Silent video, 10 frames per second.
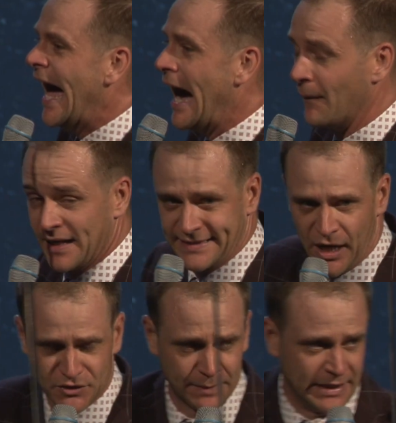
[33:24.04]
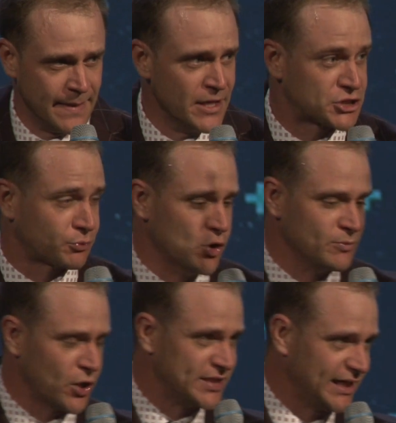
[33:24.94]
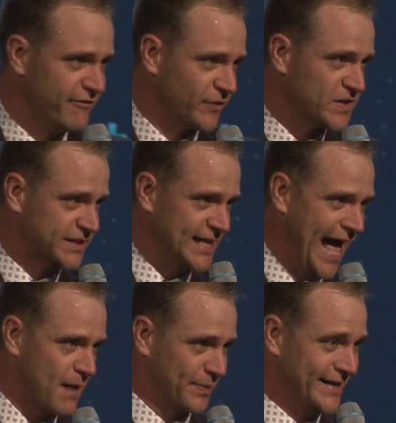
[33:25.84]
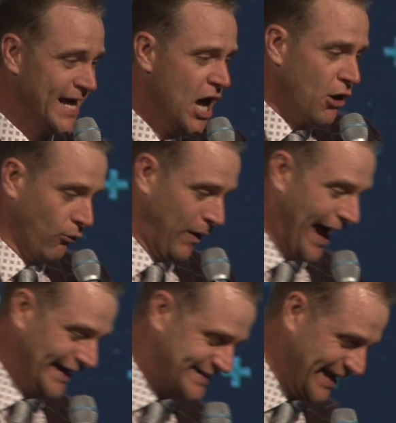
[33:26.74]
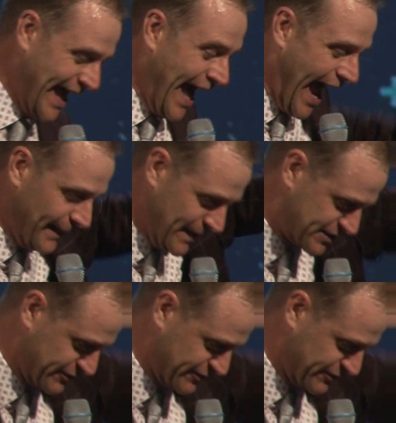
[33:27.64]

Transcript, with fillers: i want to tell someone in this room your deliverance can happen right at this